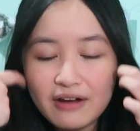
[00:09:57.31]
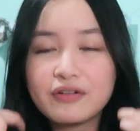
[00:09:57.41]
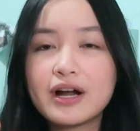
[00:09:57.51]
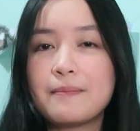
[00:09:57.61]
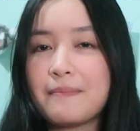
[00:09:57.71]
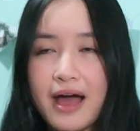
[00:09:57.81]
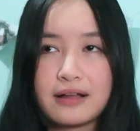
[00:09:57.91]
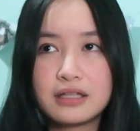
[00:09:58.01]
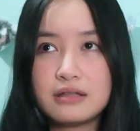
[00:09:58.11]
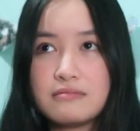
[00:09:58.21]
ever
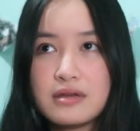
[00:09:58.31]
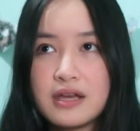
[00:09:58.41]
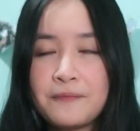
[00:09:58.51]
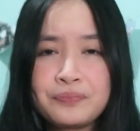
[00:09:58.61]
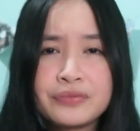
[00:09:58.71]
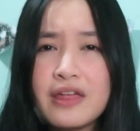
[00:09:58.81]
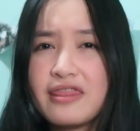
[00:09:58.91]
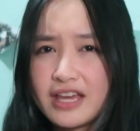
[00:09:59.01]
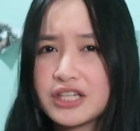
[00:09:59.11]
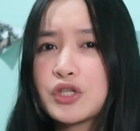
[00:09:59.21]
impacted me
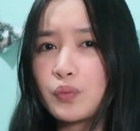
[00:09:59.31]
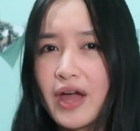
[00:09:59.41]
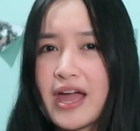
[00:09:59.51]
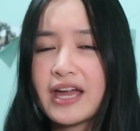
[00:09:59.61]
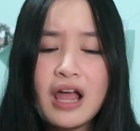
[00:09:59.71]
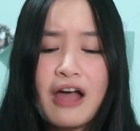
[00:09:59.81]
this way.